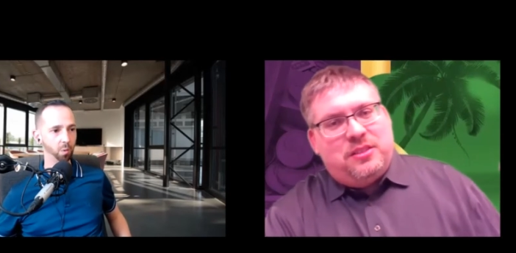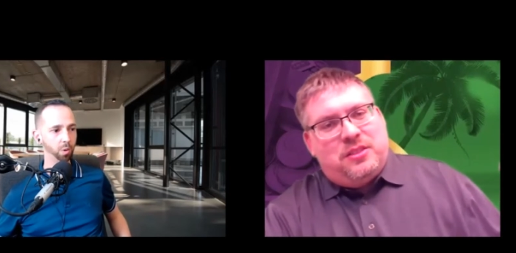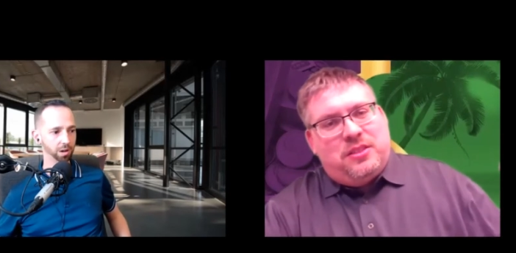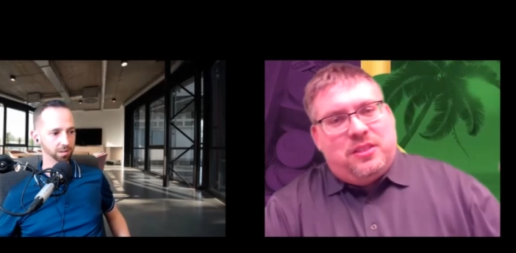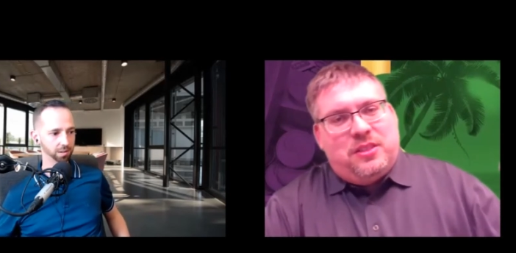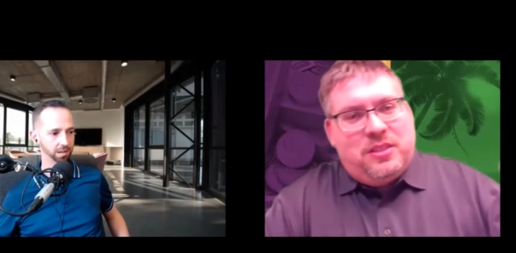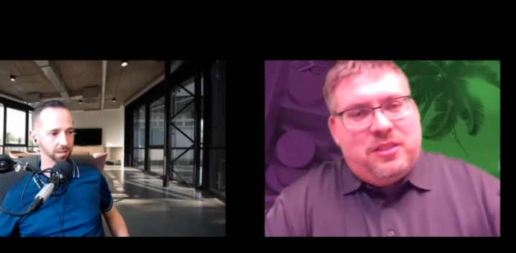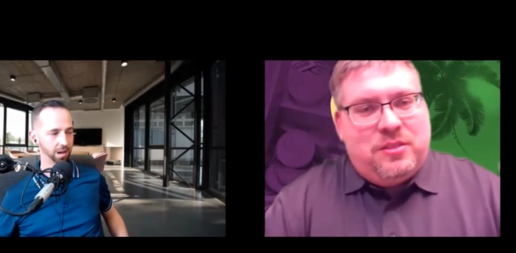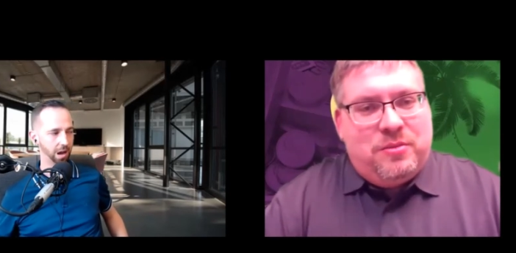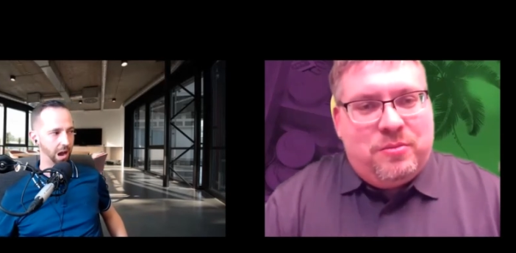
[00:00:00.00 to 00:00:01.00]
Speaker 1: Well,
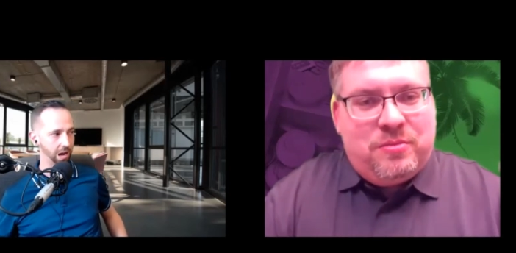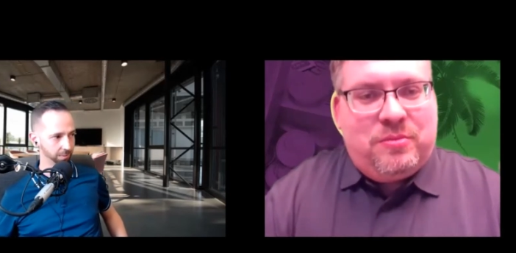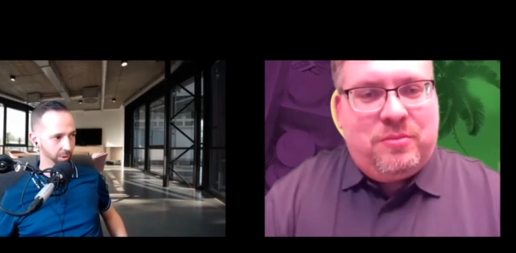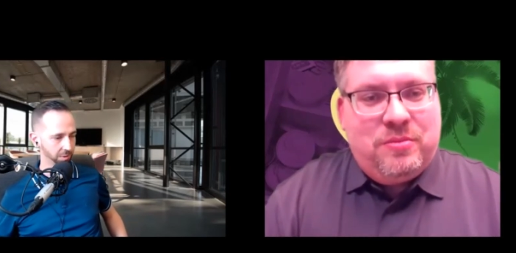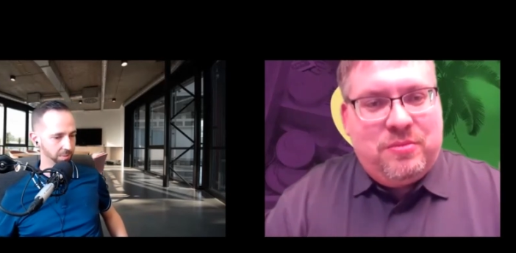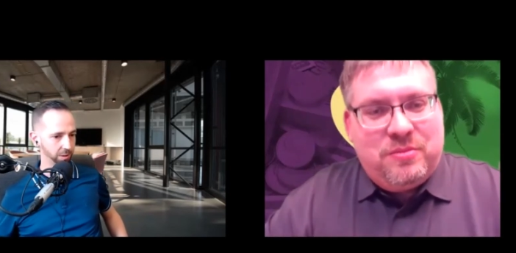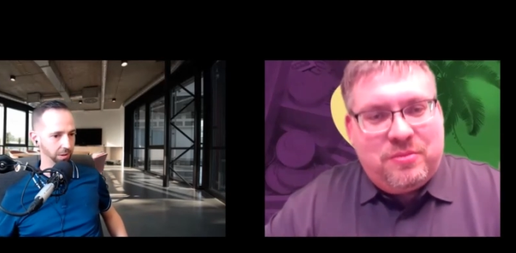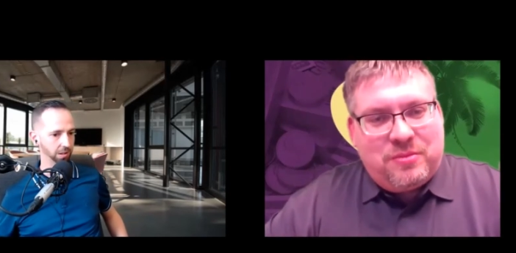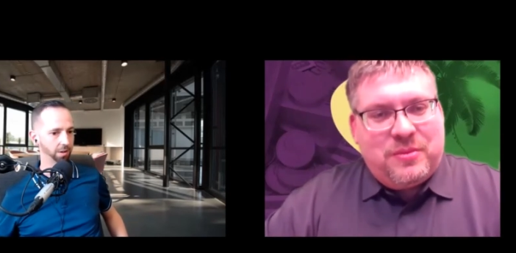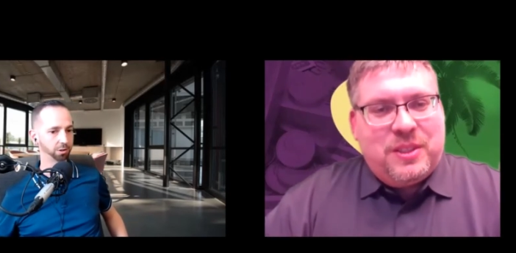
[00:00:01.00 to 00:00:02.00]
I'm going to be
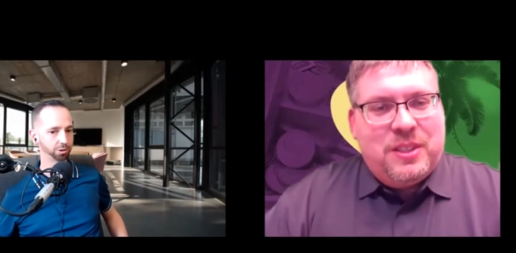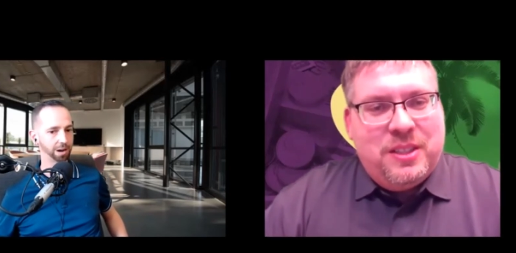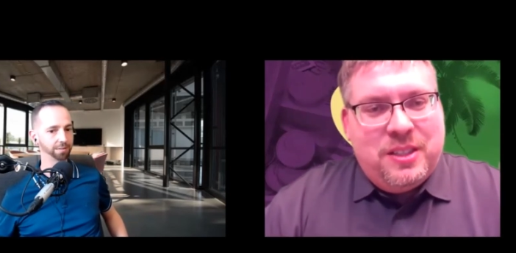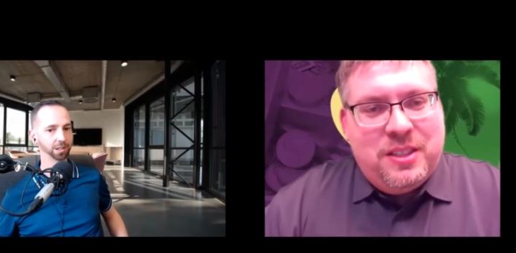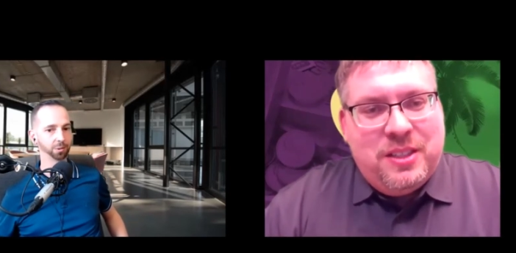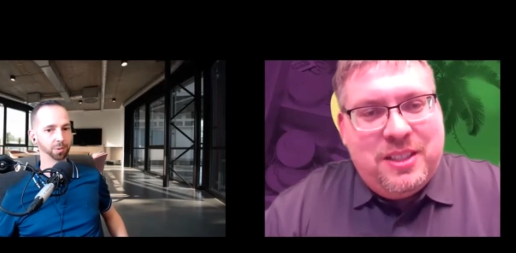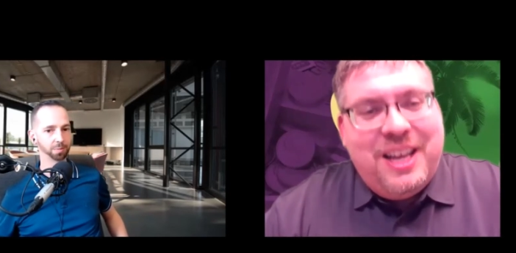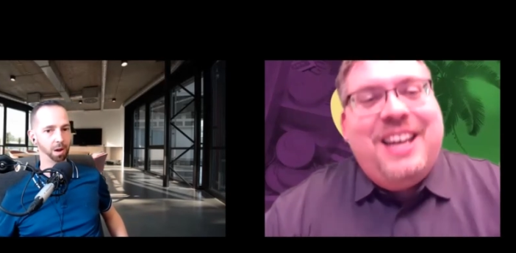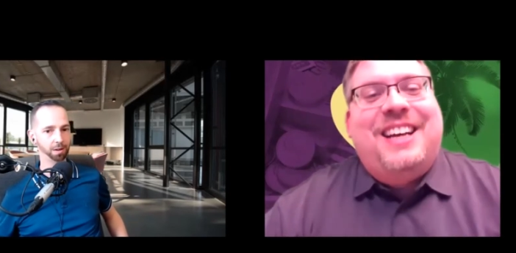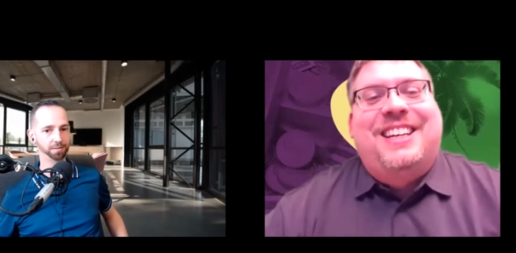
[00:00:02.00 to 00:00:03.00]
doing a lot of traveling with my